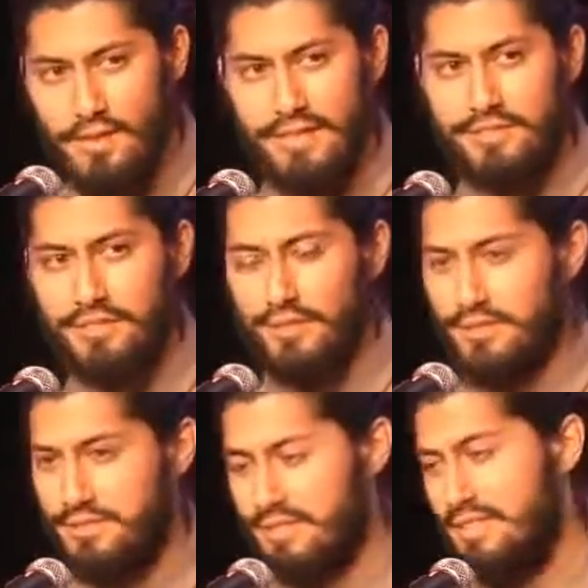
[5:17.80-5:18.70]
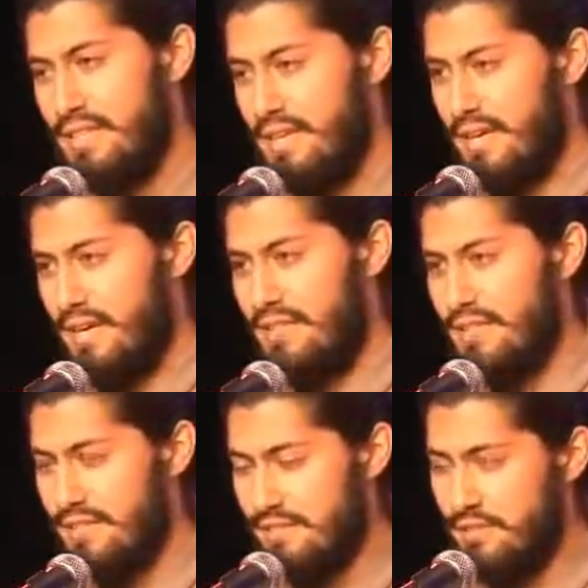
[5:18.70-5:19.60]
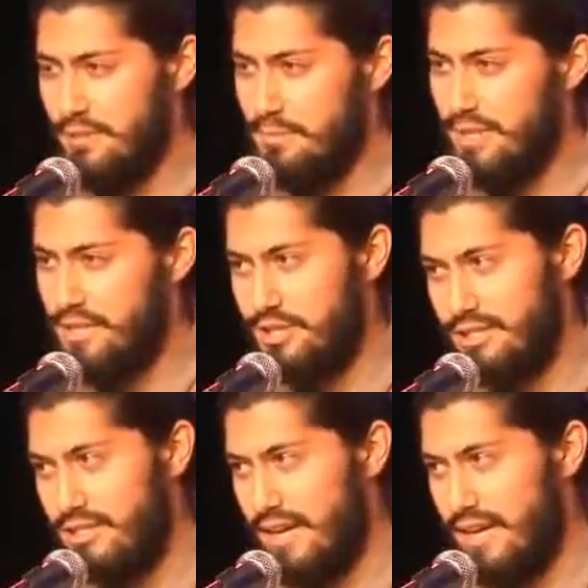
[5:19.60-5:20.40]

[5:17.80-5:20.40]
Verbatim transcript: And so, as uh, Dean Soni mentioned,